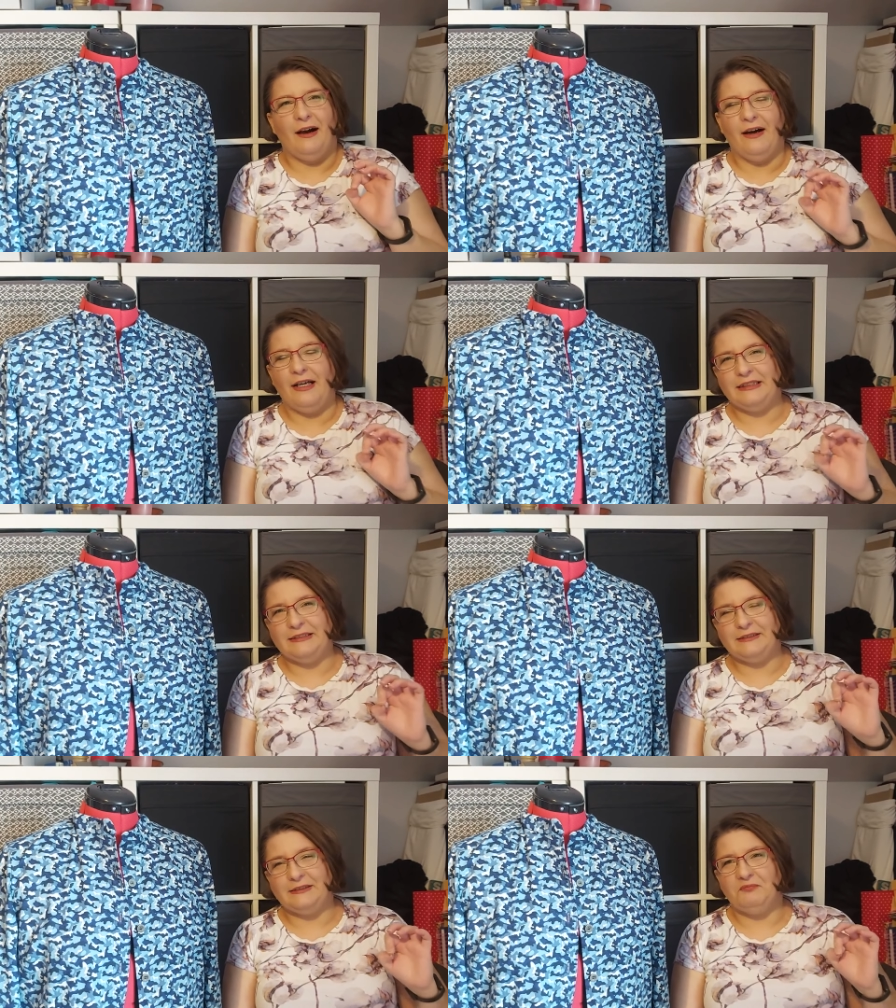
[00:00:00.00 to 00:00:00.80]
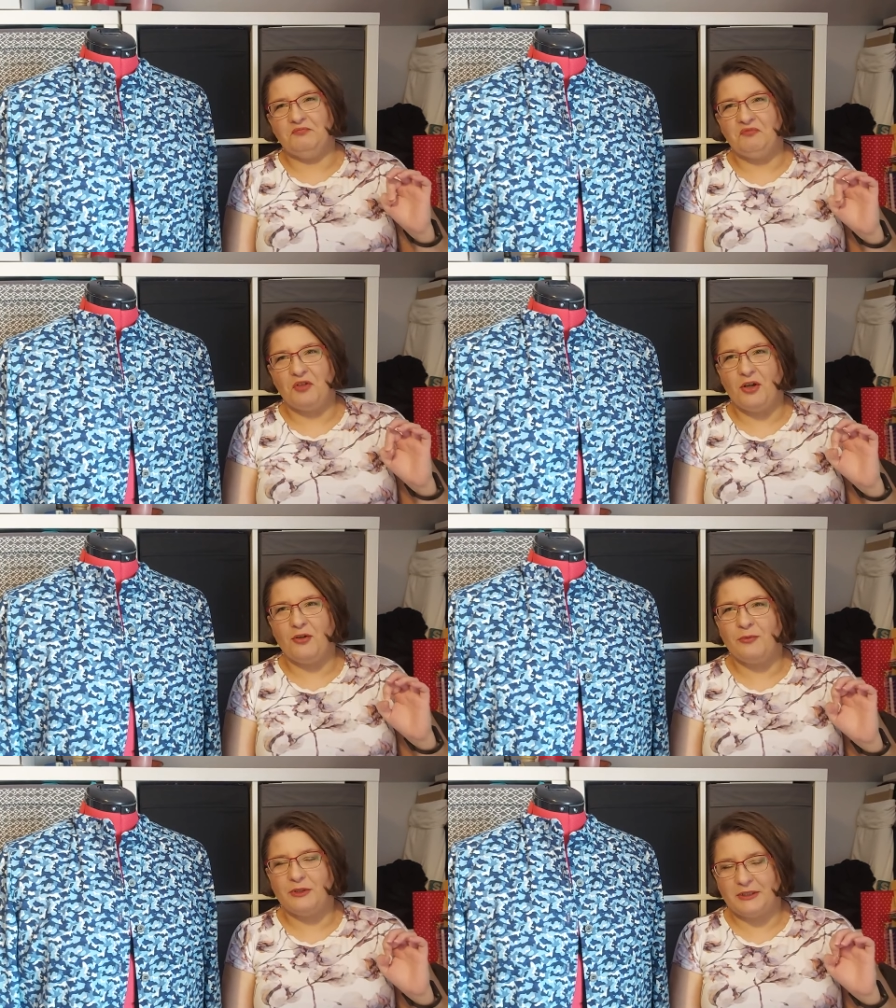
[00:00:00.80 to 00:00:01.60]
And
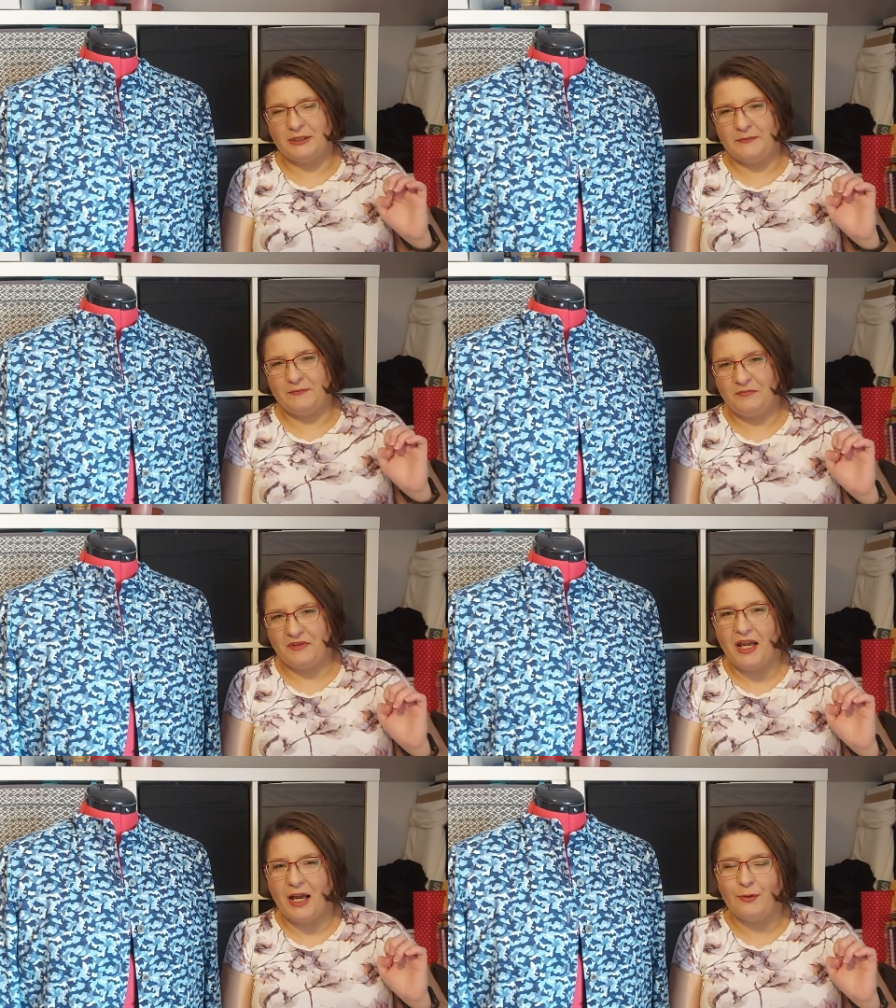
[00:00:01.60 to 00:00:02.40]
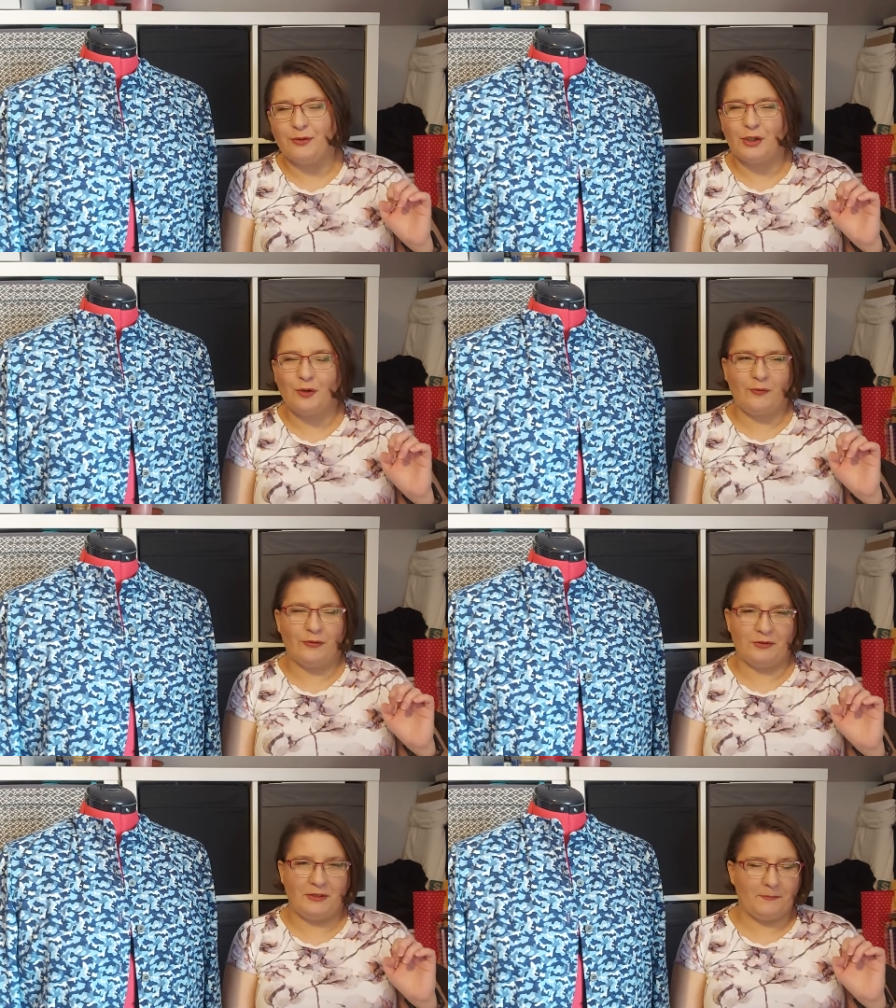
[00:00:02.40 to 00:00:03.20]
normally I would go
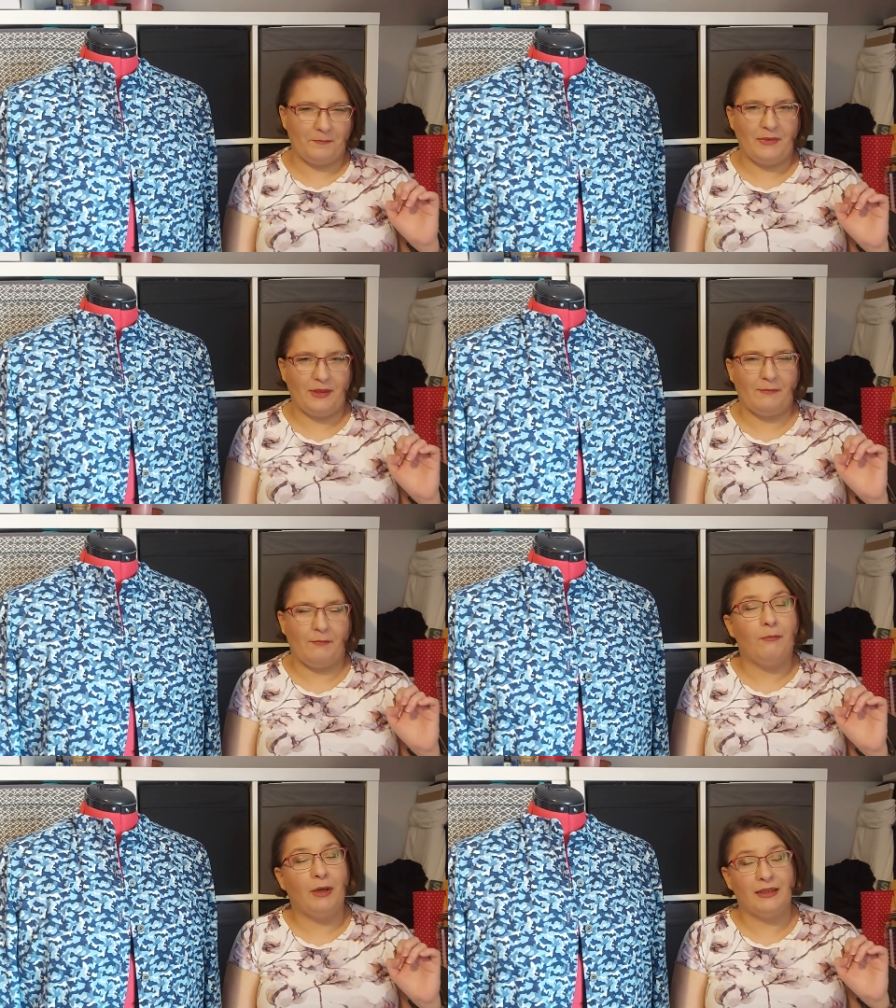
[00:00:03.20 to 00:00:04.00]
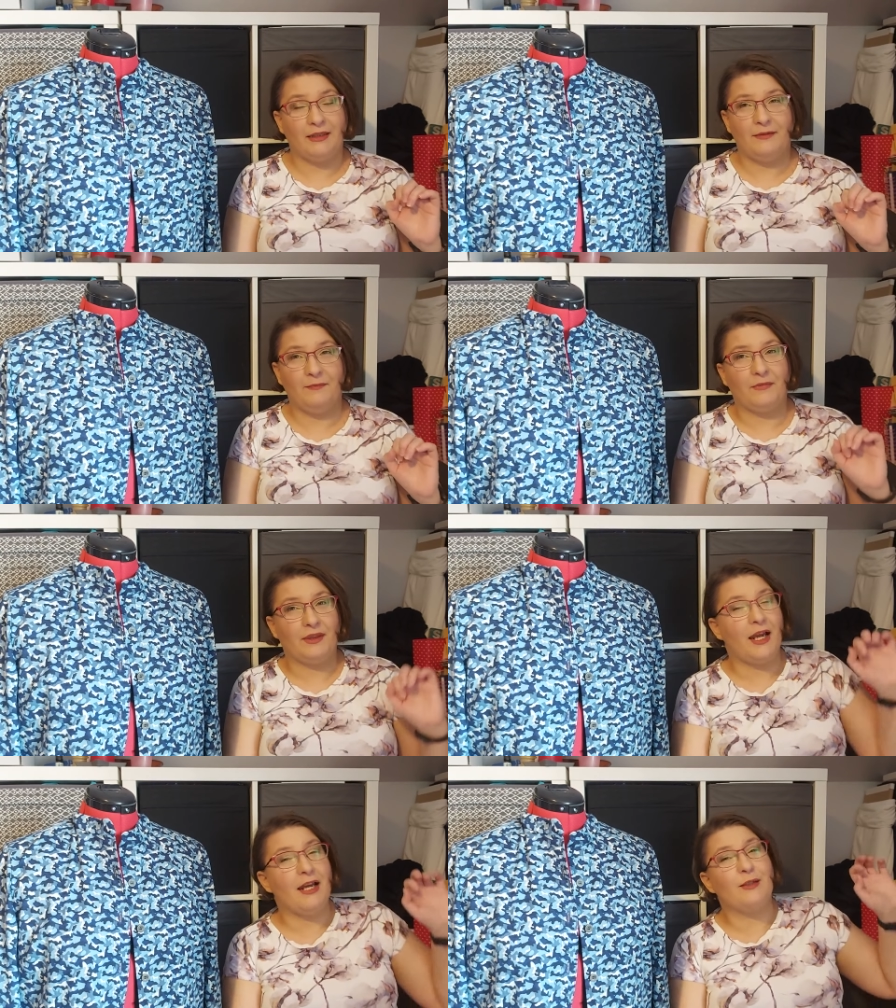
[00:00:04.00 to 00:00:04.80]
for them, but
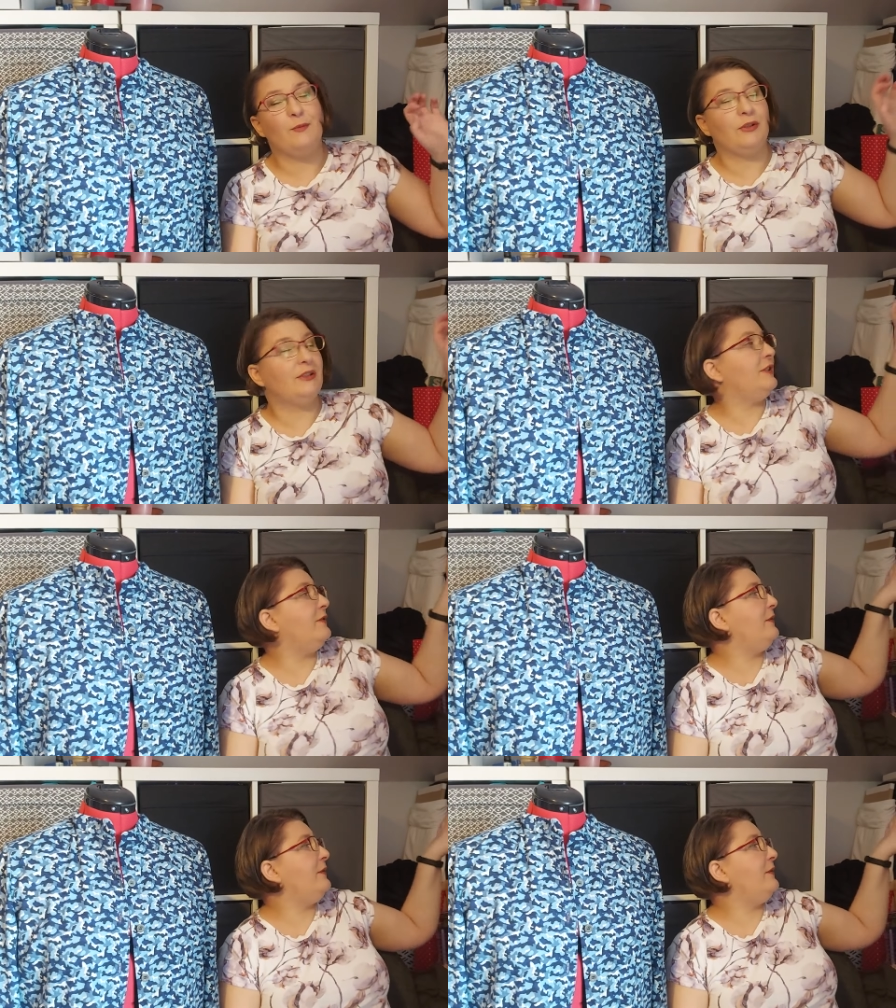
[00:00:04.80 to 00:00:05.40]
I spotted